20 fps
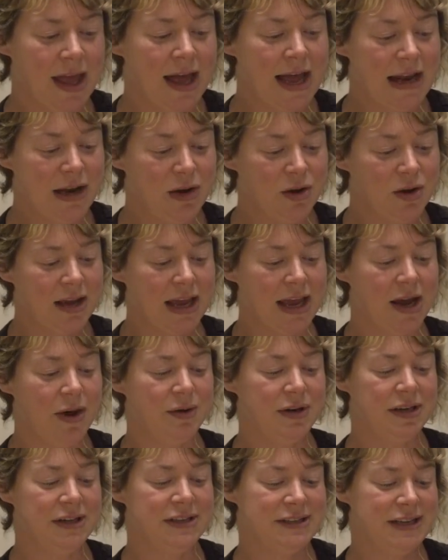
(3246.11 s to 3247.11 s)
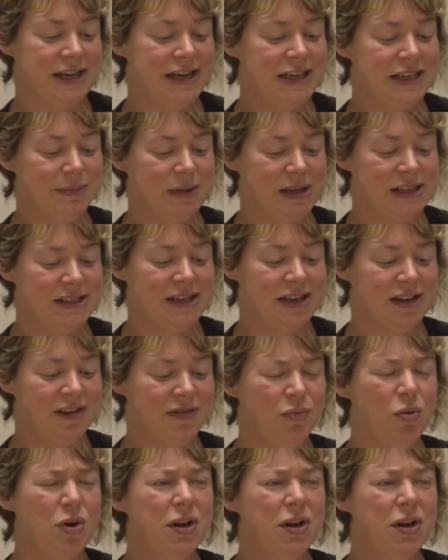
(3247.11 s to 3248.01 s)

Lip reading: I look out and say to myself,